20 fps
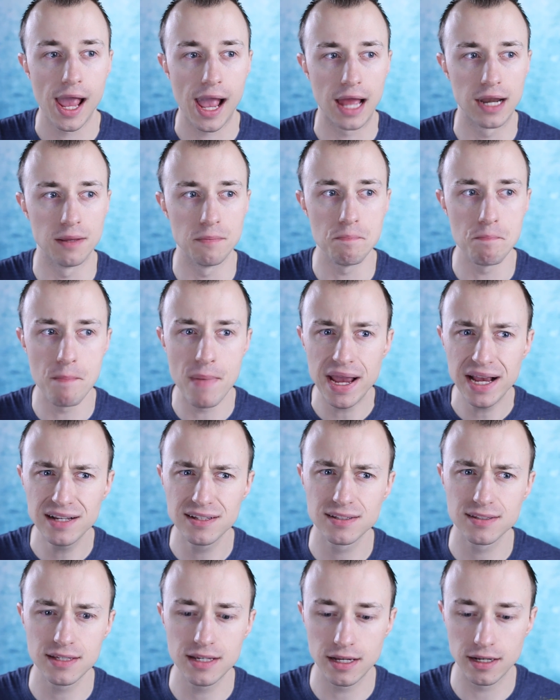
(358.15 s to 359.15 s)
and it
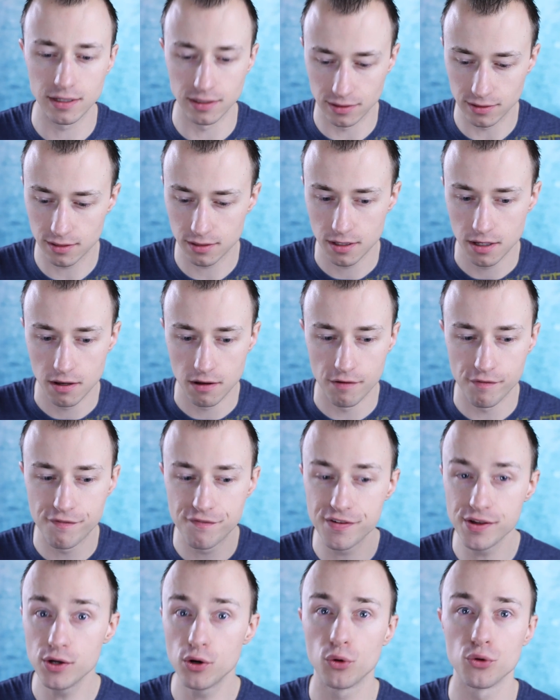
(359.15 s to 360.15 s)
makes things
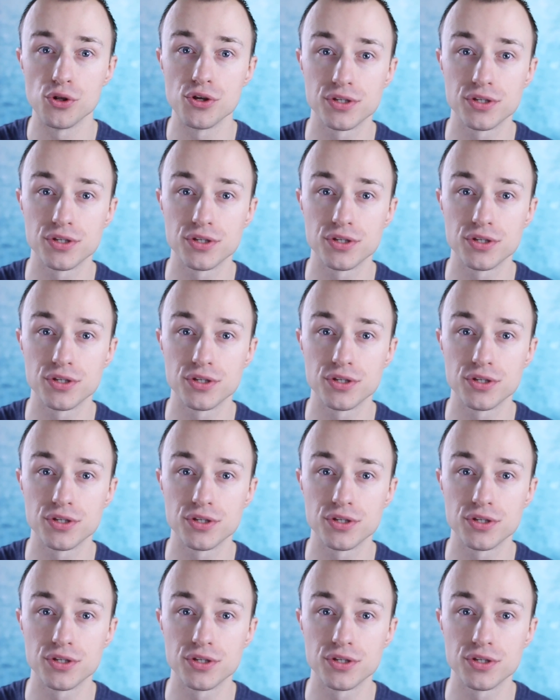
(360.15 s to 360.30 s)
feel